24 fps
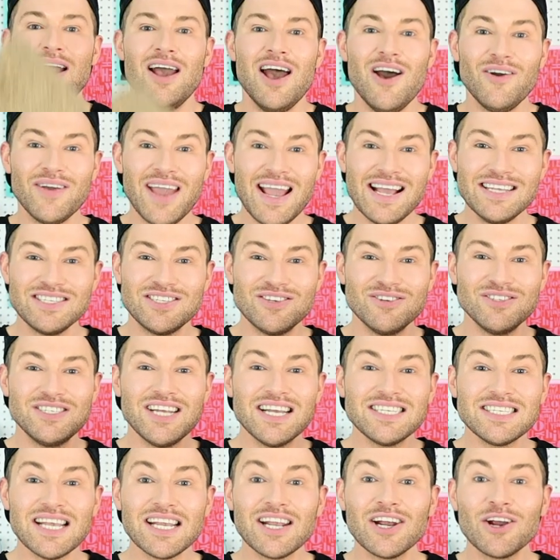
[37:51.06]
Okay, so
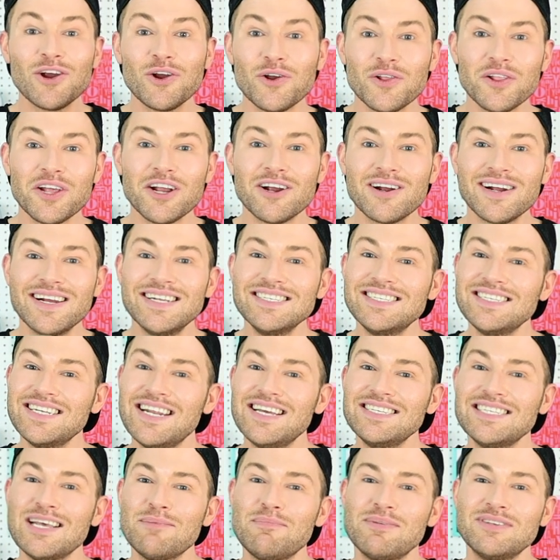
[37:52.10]
just like earlier in
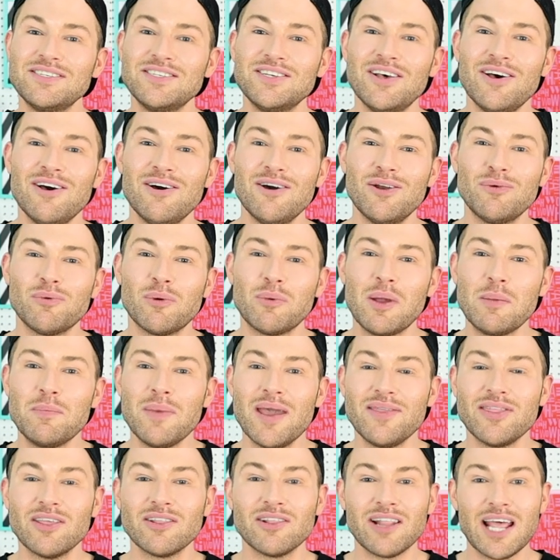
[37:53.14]
today's episode where we
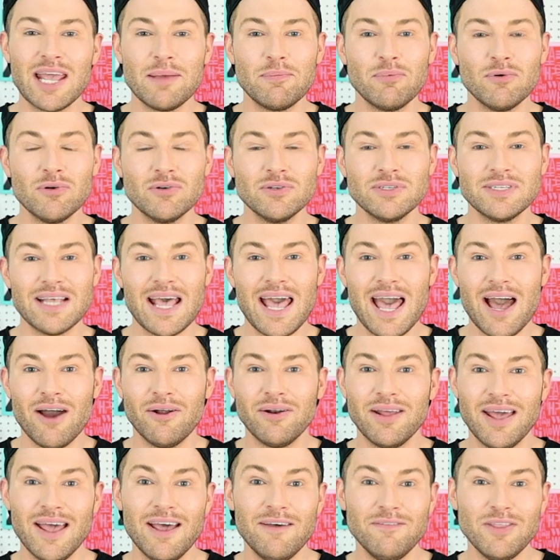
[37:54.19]
made the labels
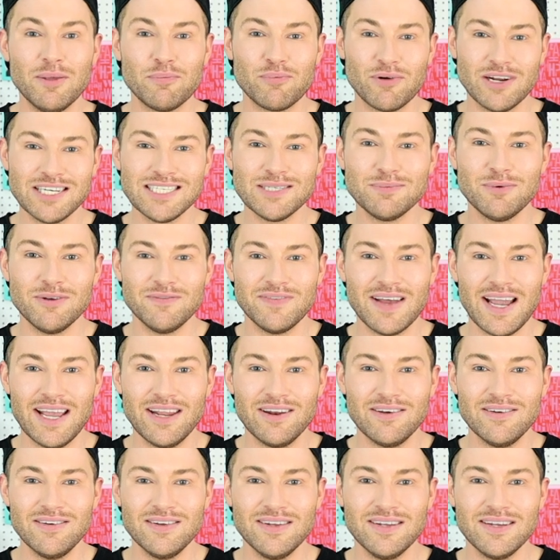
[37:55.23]
out of the printable
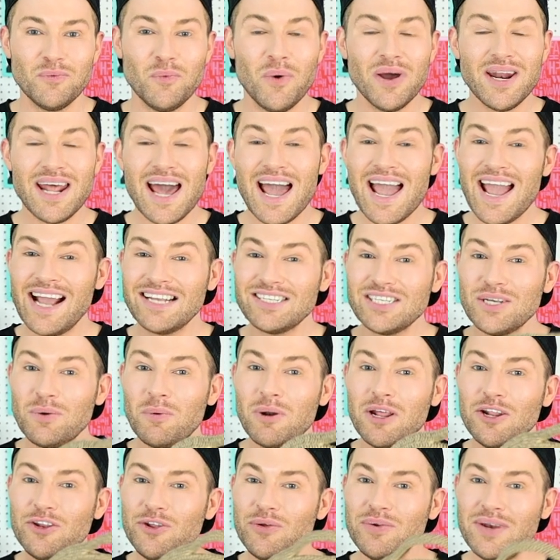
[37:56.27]
vinyl, what I actually
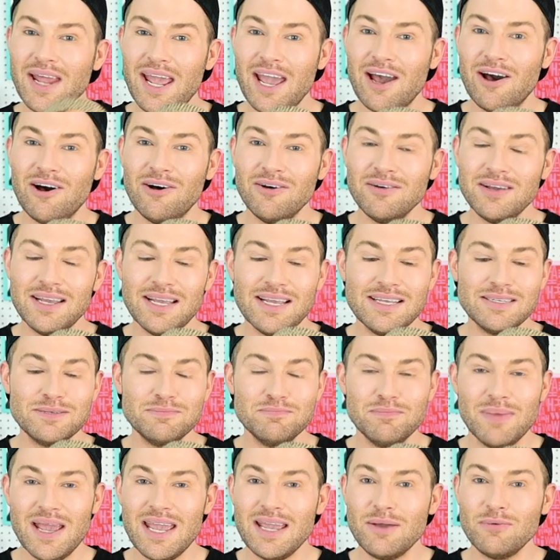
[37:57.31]
wanna do now is
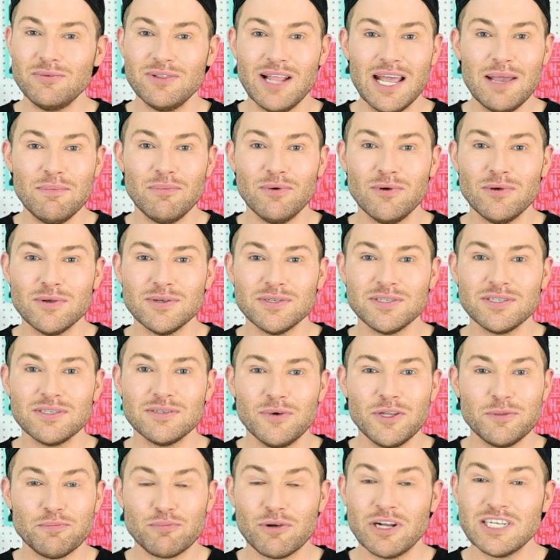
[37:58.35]
make labels
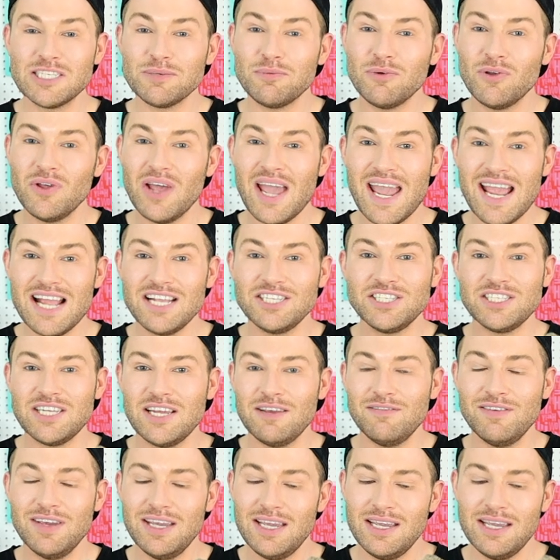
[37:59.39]
with printable
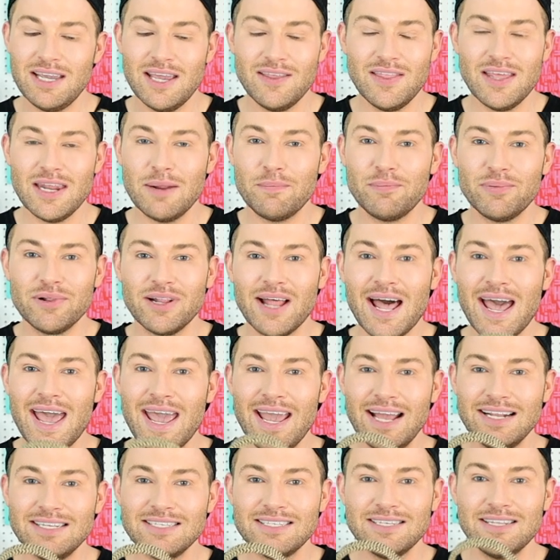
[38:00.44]
HTV and then apply
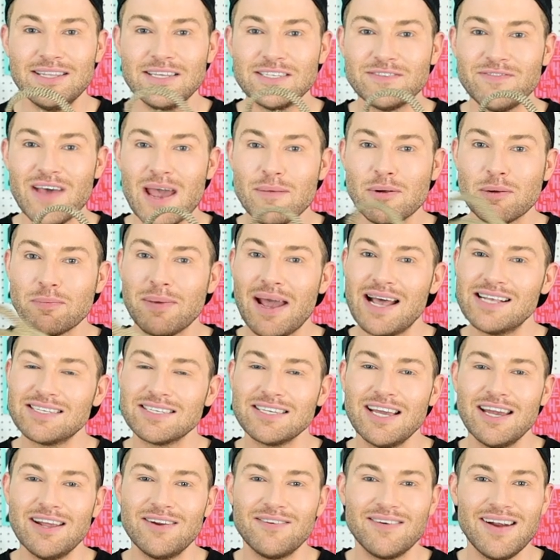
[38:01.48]
it to this fabric
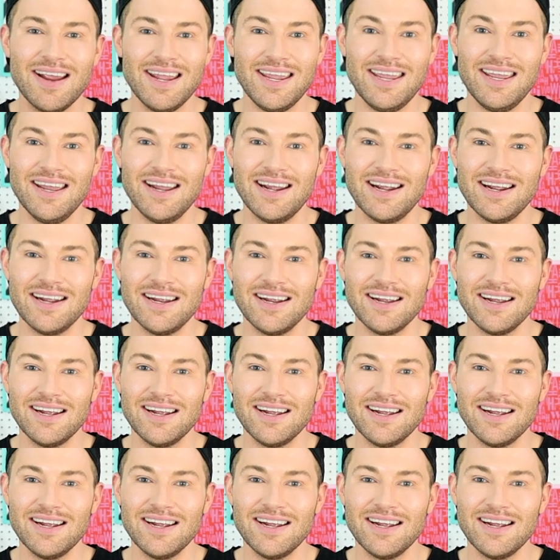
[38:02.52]
basket right here.